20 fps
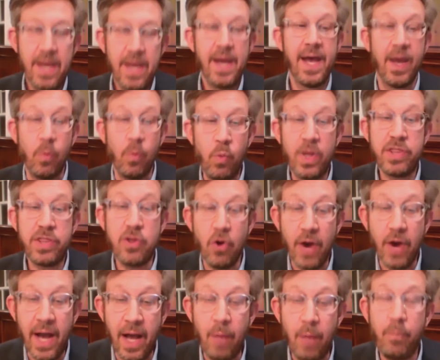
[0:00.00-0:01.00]
And with your
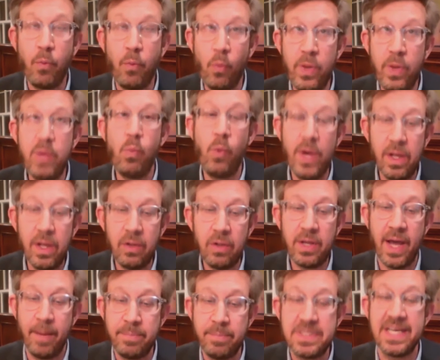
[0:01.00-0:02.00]
help, we will
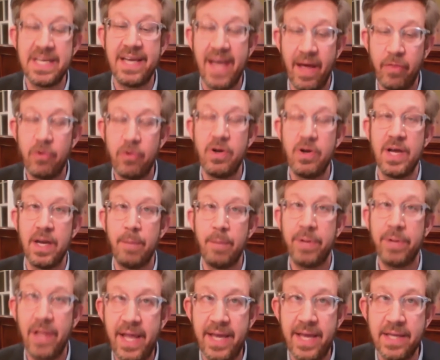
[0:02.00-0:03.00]
come together in a
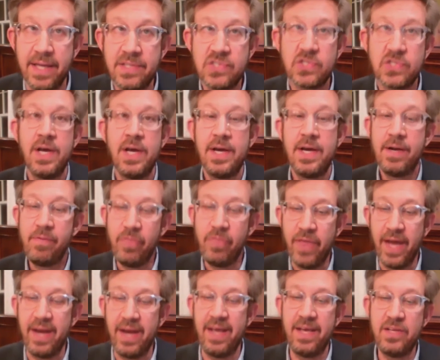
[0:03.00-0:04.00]
place
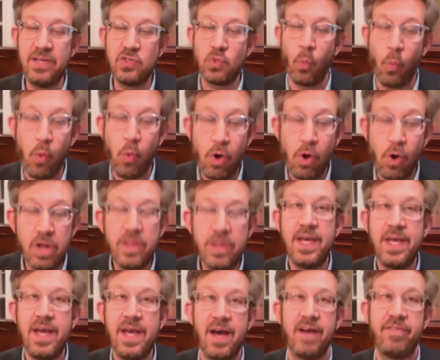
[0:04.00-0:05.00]
that is
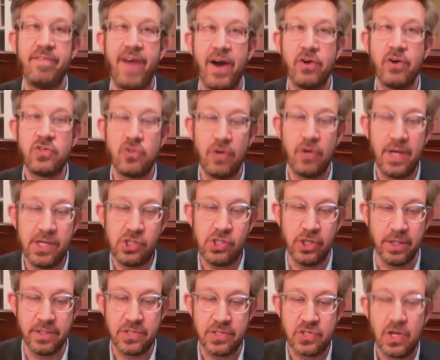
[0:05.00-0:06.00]
worthy of our
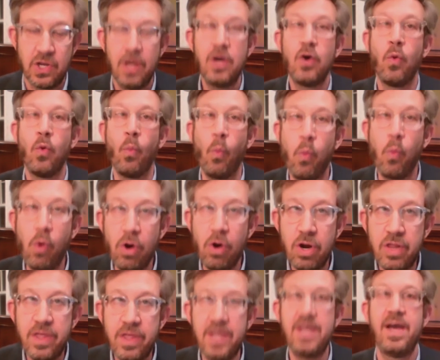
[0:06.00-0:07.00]
traditions,
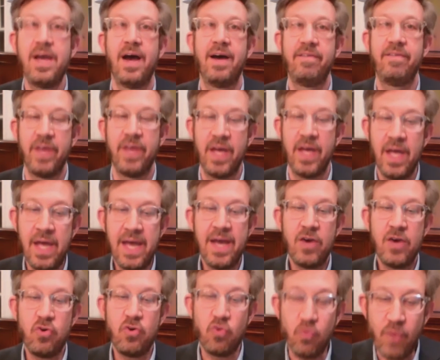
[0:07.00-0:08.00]
worthy of the
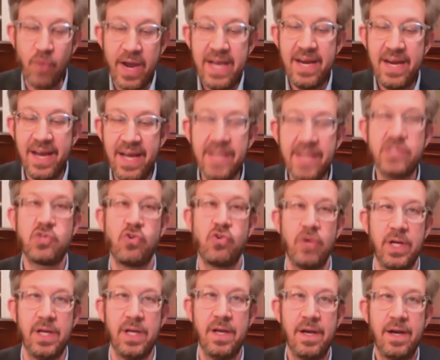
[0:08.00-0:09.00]
great
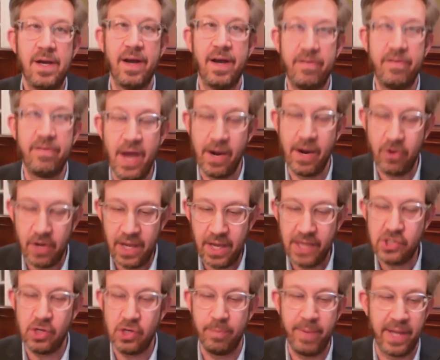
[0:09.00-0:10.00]
history of
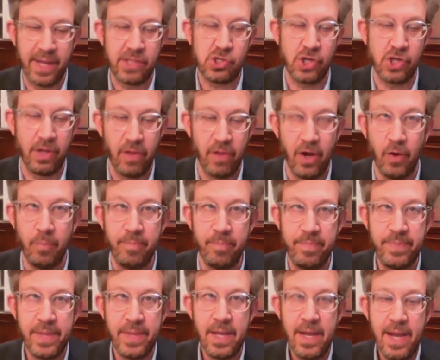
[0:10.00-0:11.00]
Congregation Beth Shalom.
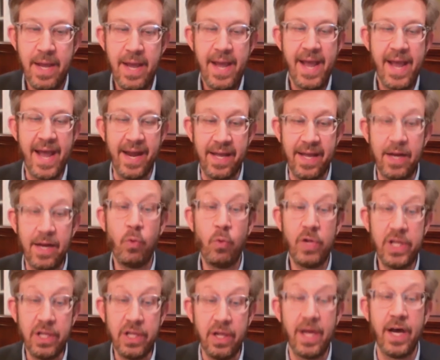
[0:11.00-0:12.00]
And it
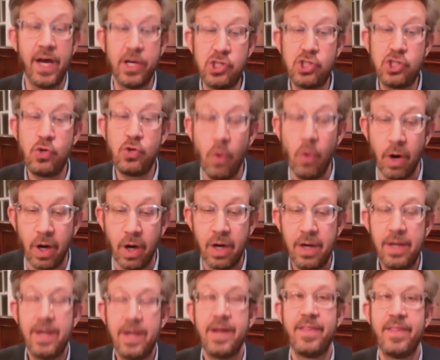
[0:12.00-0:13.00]
will assure
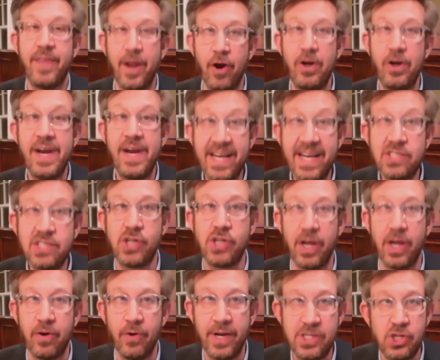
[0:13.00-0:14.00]
that our next
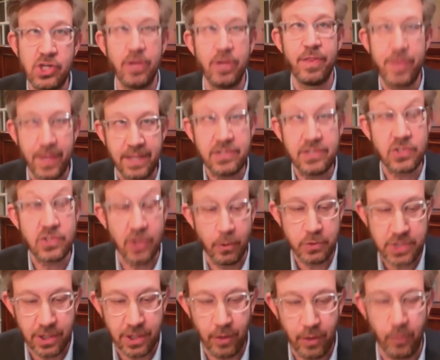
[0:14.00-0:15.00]
generation thinks so
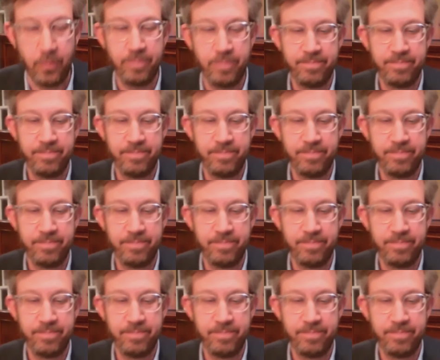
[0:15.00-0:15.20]
too.